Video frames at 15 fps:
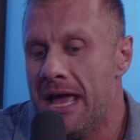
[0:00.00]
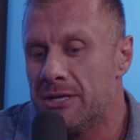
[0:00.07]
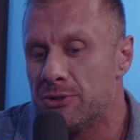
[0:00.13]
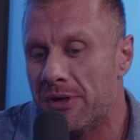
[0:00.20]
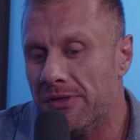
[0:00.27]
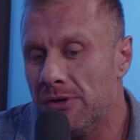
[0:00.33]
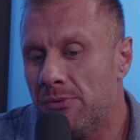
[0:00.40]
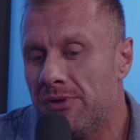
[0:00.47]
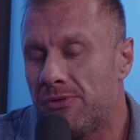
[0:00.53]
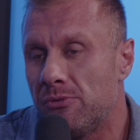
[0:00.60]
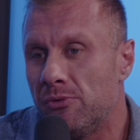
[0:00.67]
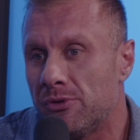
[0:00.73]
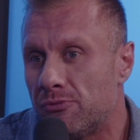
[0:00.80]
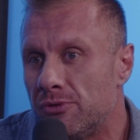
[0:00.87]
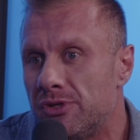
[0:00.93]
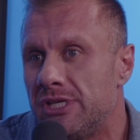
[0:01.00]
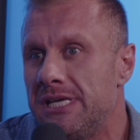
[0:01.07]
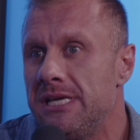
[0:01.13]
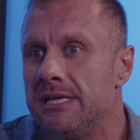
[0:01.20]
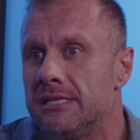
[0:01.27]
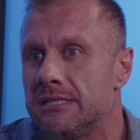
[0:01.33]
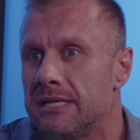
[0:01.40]
So I think with
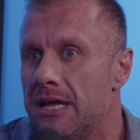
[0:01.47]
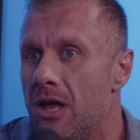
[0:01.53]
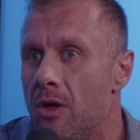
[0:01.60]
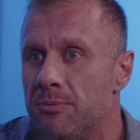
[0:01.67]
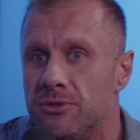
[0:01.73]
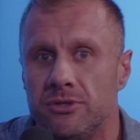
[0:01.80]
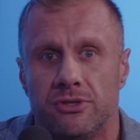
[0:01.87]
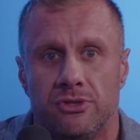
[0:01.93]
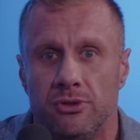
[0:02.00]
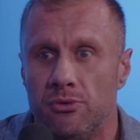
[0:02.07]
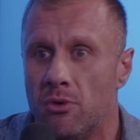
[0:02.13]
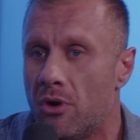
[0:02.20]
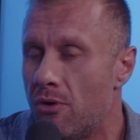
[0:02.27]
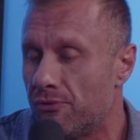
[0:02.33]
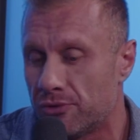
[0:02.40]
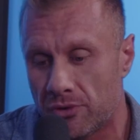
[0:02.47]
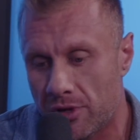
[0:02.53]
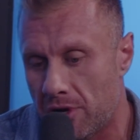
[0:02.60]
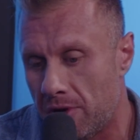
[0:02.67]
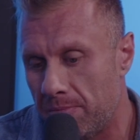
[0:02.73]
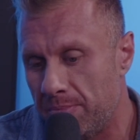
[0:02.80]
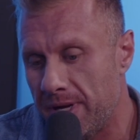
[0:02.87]
routines, it helps just you
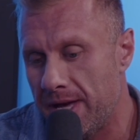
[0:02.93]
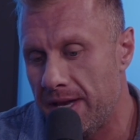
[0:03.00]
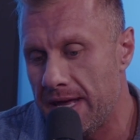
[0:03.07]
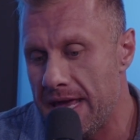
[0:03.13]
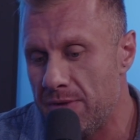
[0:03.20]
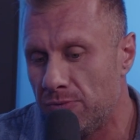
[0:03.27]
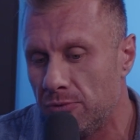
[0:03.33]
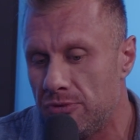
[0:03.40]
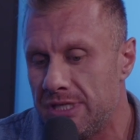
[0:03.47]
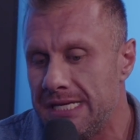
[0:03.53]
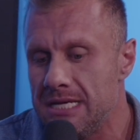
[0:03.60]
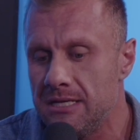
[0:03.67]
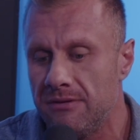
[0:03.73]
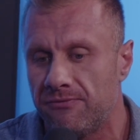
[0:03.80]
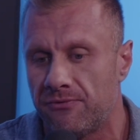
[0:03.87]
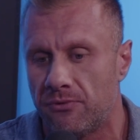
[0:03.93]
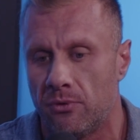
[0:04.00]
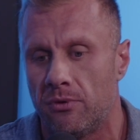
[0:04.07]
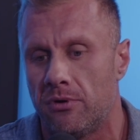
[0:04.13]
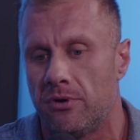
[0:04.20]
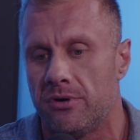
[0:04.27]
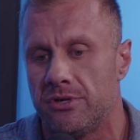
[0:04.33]
overall, but a routine
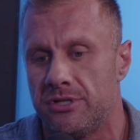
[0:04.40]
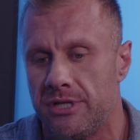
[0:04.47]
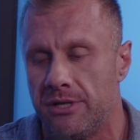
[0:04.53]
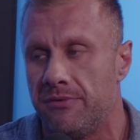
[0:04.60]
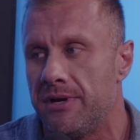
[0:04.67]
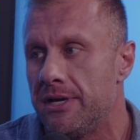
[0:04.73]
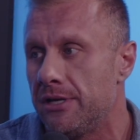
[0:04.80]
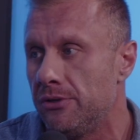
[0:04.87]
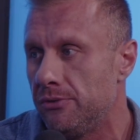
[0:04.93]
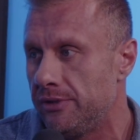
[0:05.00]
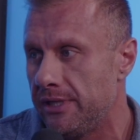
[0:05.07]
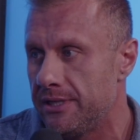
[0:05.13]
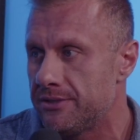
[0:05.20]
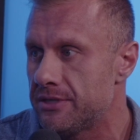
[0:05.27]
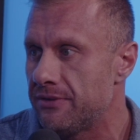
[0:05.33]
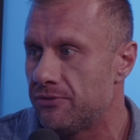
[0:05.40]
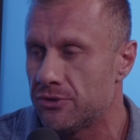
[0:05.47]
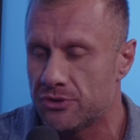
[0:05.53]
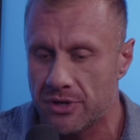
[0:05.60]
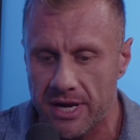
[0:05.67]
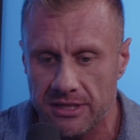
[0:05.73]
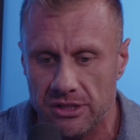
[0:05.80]
for generating new leads, if you're
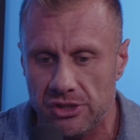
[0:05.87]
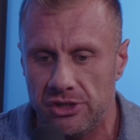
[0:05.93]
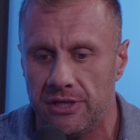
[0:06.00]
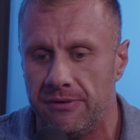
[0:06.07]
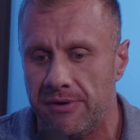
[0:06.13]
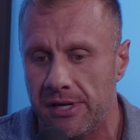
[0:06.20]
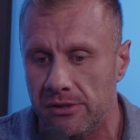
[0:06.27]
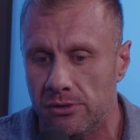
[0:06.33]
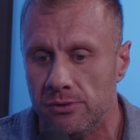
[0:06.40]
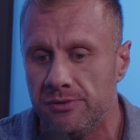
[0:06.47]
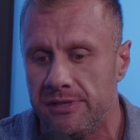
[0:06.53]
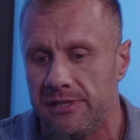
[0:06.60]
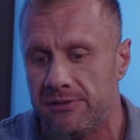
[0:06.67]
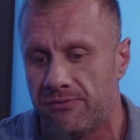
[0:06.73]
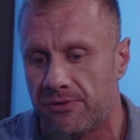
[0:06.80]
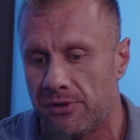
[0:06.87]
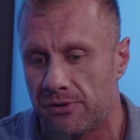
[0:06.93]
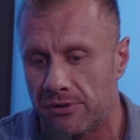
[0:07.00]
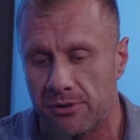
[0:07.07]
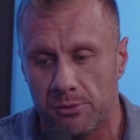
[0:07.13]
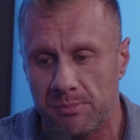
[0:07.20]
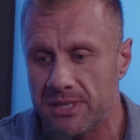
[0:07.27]
trying to generate new leads for
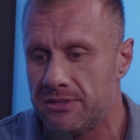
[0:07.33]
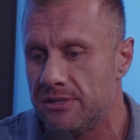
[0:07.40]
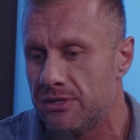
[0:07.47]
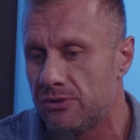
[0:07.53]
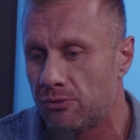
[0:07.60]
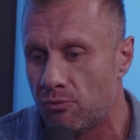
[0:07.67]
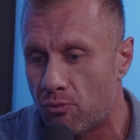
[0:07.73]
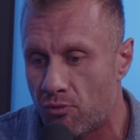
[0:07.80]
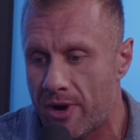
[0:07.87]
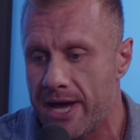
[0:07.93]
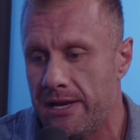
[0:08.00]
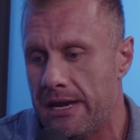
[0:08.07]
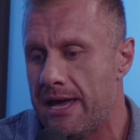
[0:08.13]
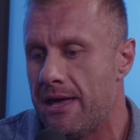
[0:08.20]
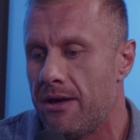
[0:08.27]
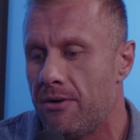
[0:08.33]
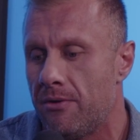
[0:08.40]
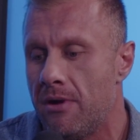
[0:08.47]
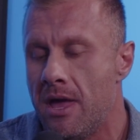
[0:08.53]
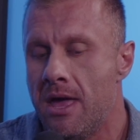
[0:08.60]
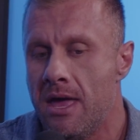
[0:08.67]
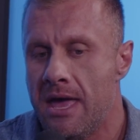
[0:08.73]
your business right
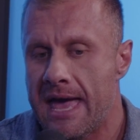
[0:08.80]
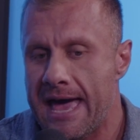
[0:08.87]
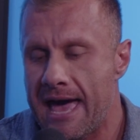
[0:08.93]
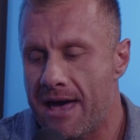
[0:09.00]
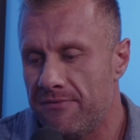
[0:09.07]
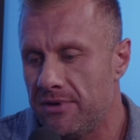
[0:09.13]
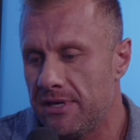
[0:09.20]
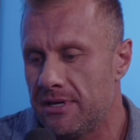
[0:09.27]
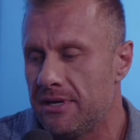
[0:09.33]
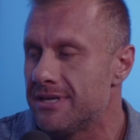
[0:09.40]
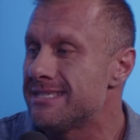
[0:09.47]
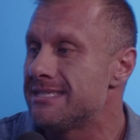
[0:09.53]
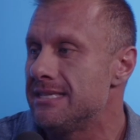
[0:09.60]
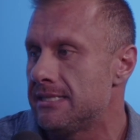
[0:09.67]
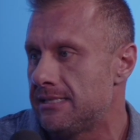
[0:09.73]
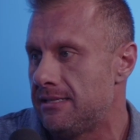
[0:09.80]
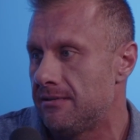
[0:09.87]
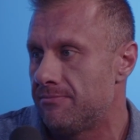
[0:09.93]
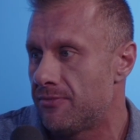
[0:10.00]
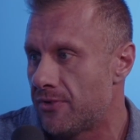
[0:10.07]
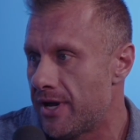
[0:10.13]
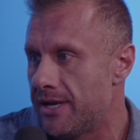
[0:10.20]
now, having a
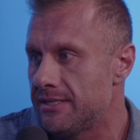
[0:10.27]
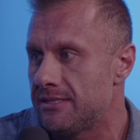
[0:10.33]
system, right?